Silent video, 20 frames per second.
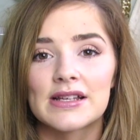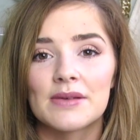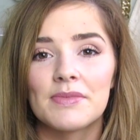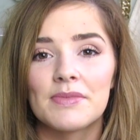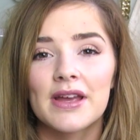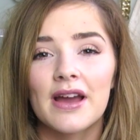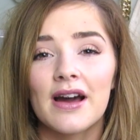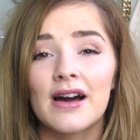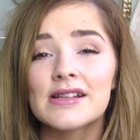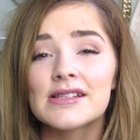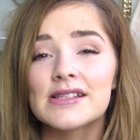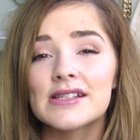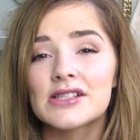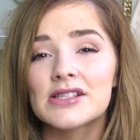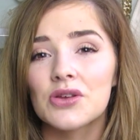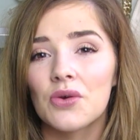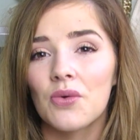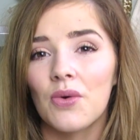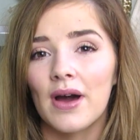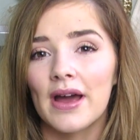and because
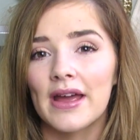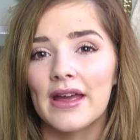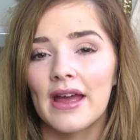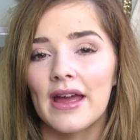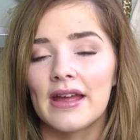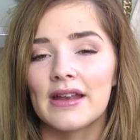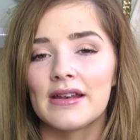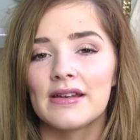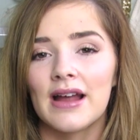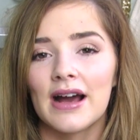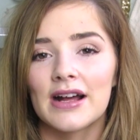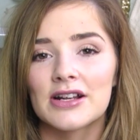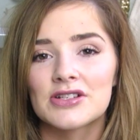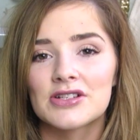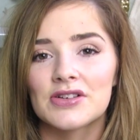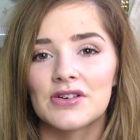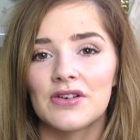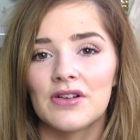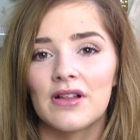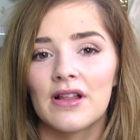it's quite a
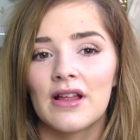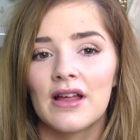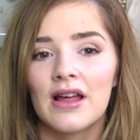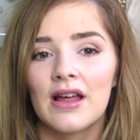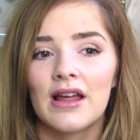natural